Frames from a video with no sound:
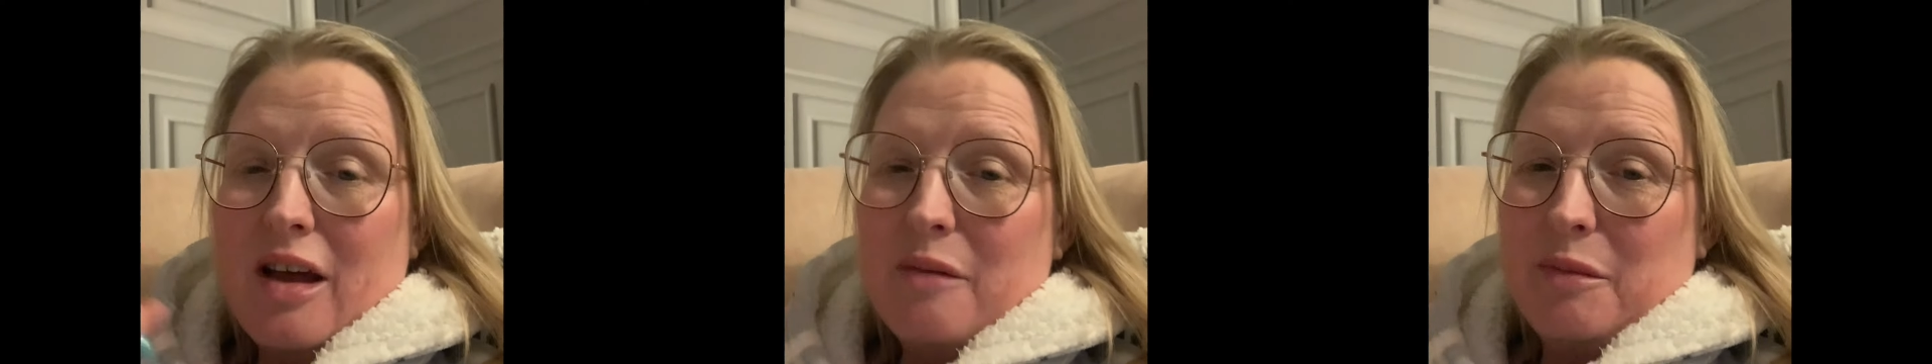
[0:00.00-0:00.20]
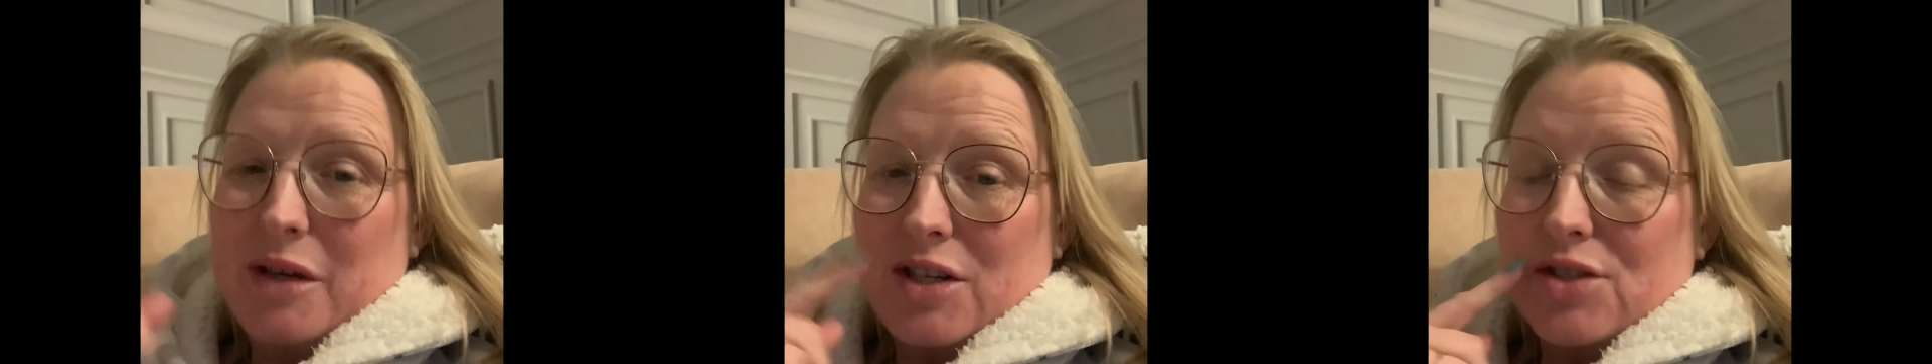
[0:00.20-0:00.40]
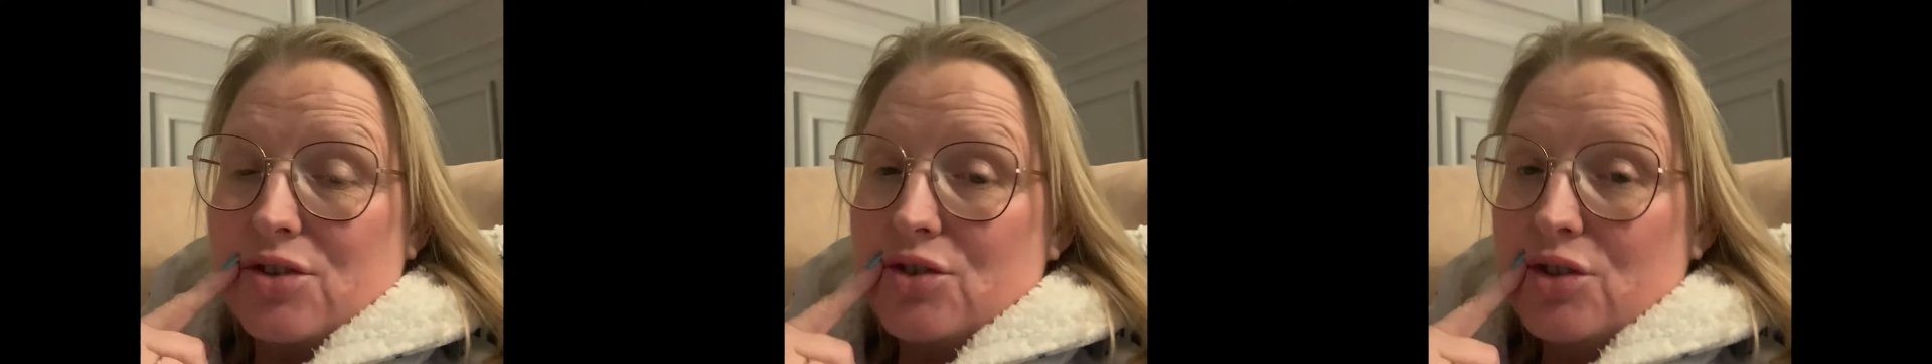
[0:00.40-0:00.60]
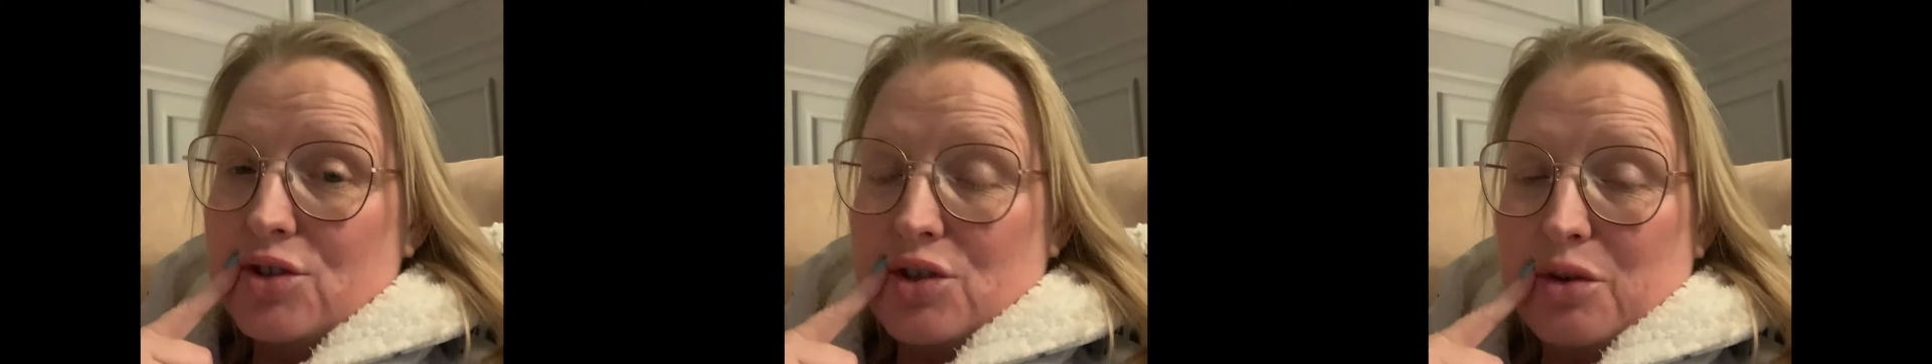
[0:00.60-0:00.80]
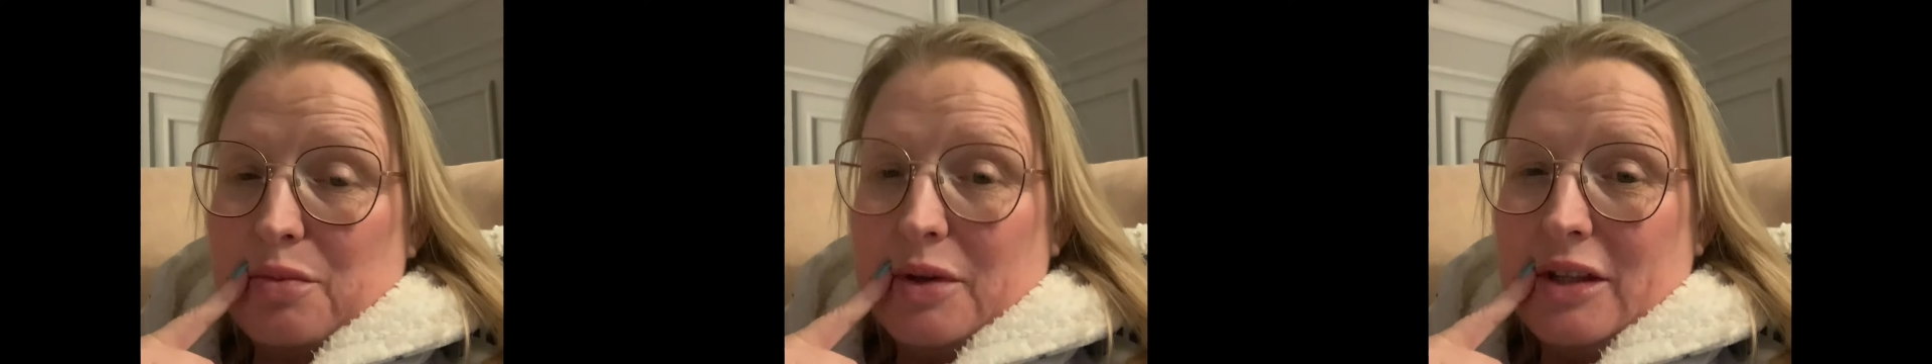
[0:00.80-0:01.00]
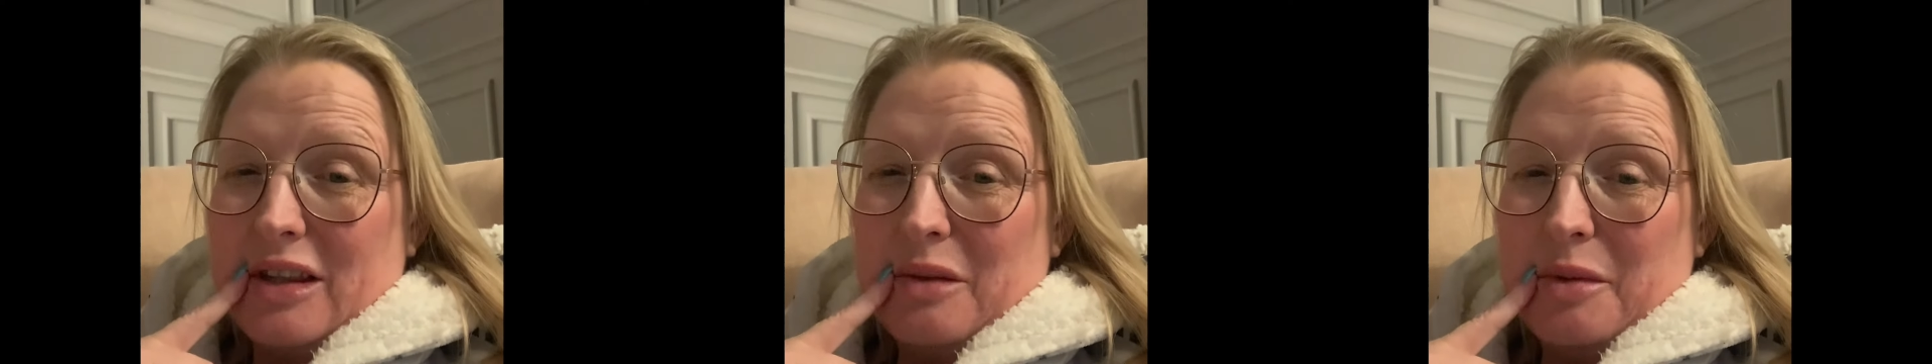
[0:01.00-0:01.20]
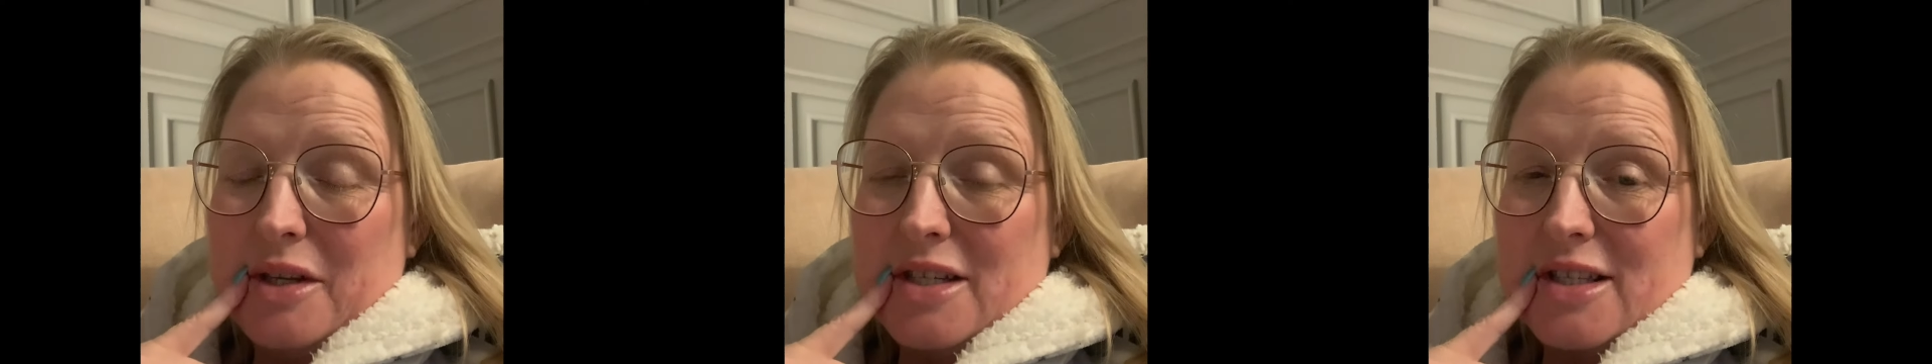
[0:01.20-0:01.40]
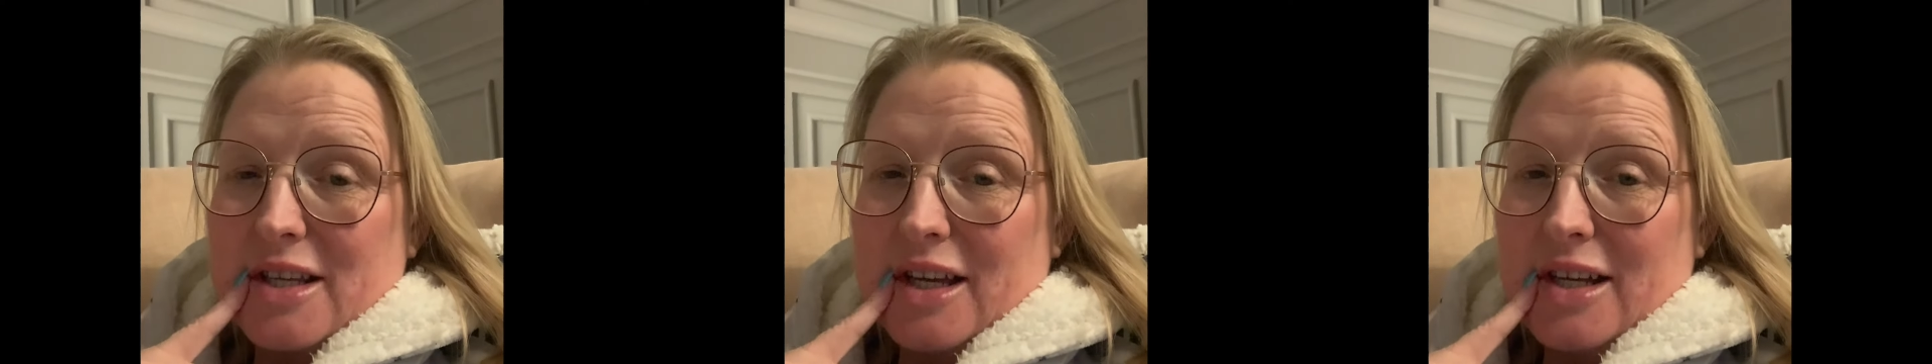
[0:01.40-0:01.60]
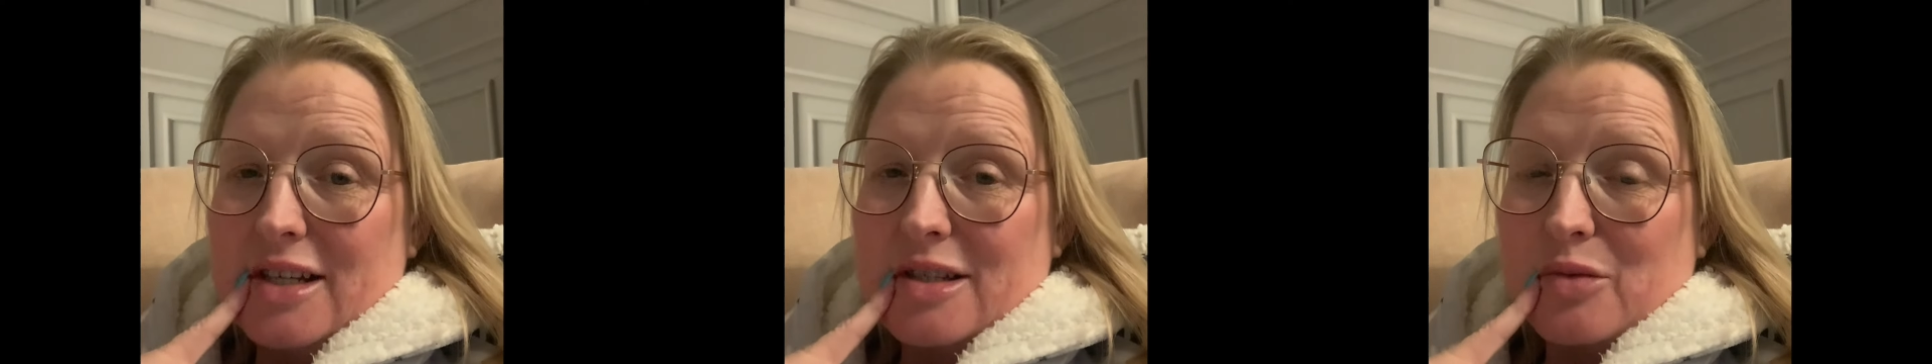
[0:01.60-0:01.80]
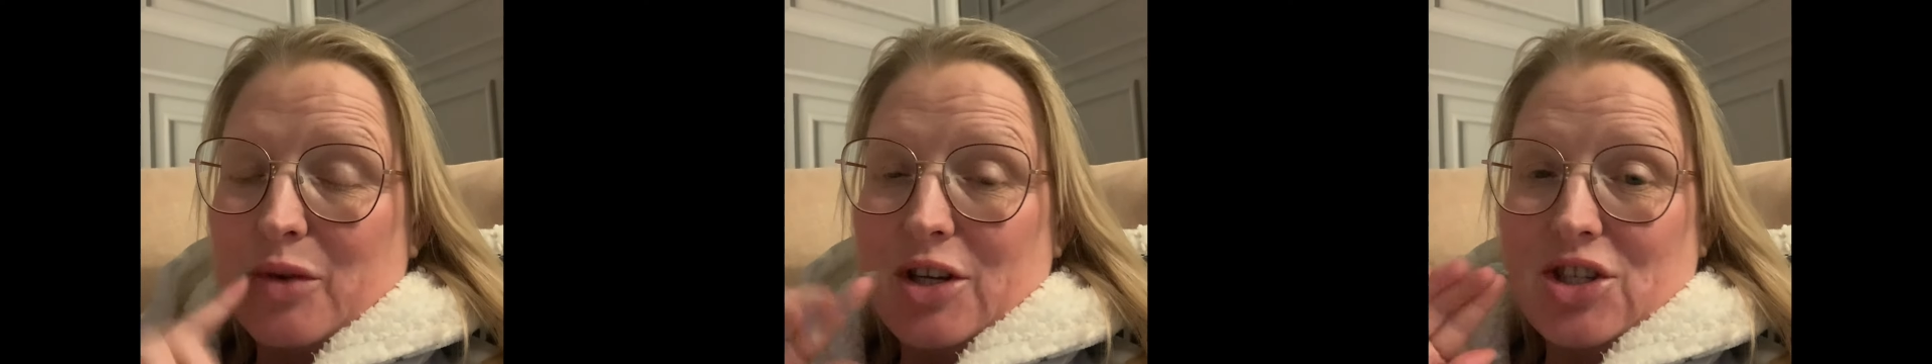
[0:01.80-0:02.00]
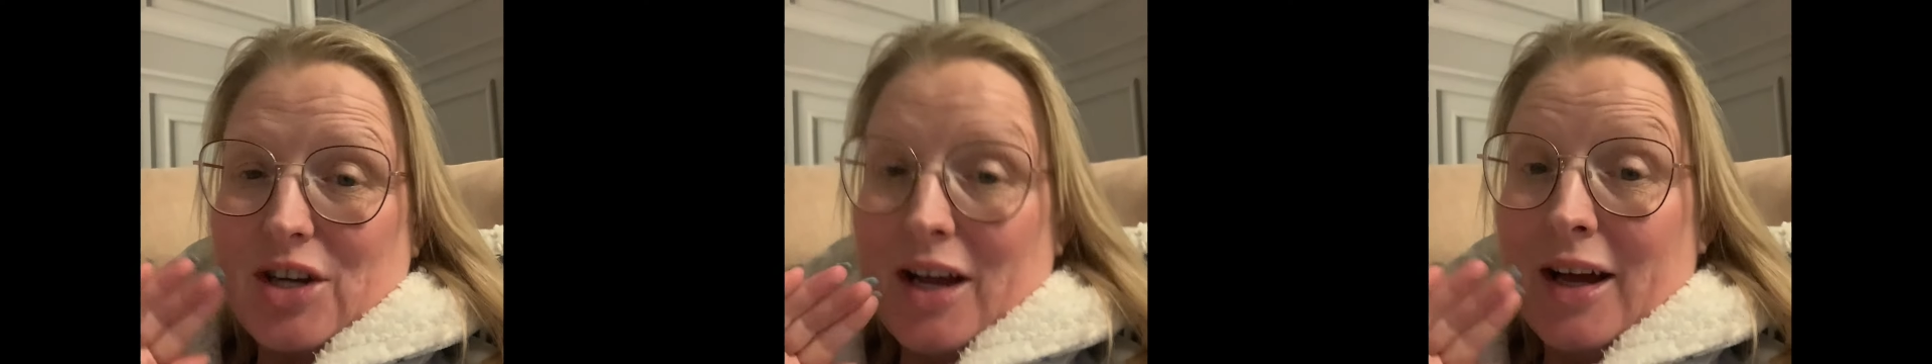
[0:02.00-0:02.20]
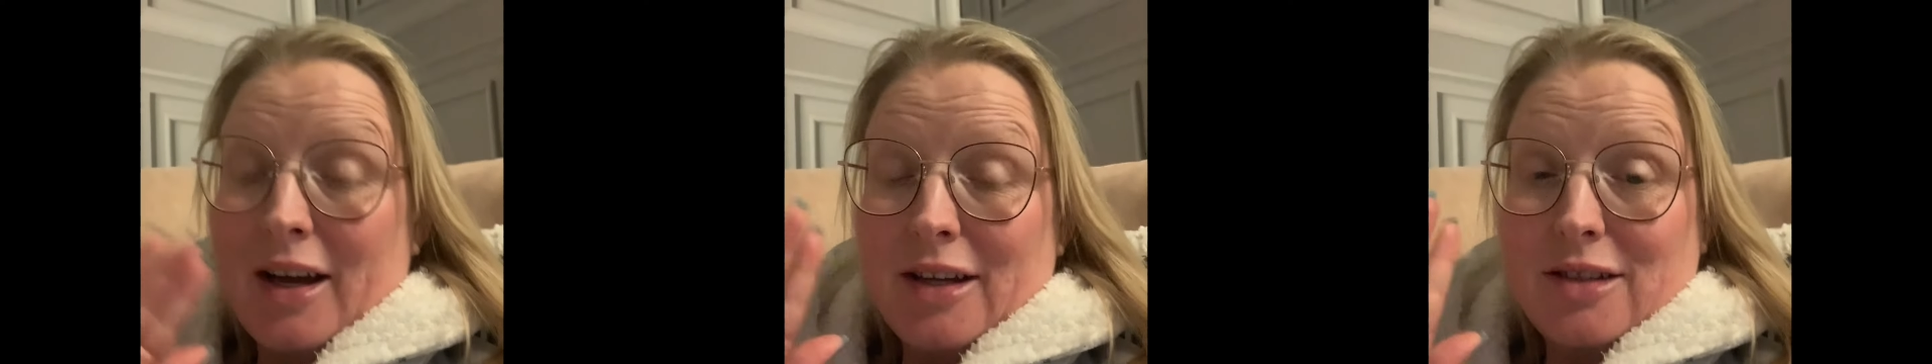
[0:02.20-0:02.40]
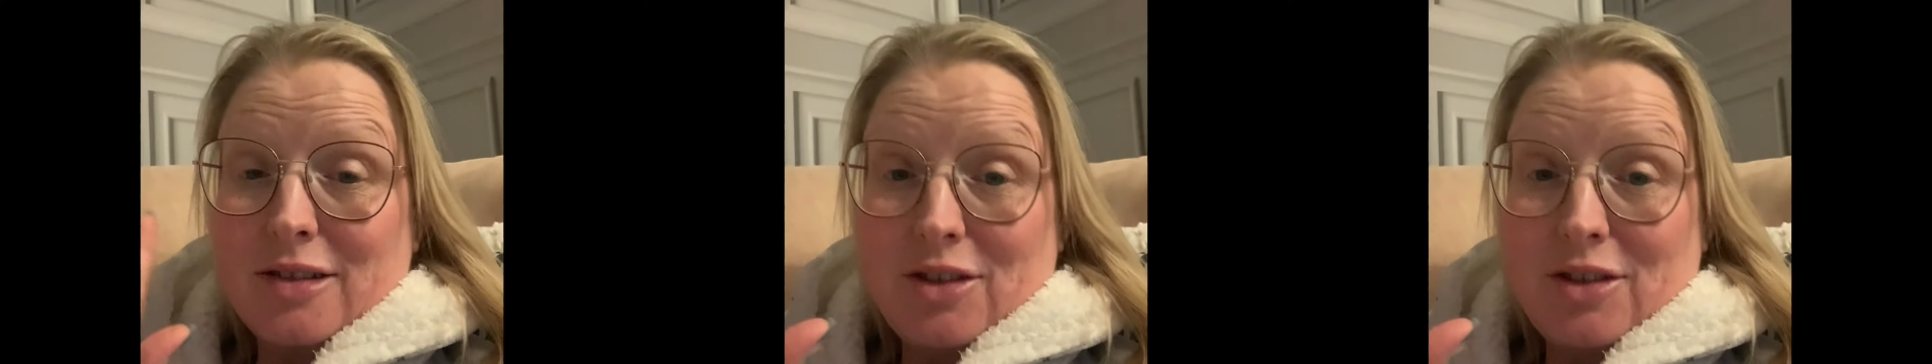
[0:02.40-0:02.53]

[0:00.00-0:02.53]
my son had opened the biscuits, which I'd,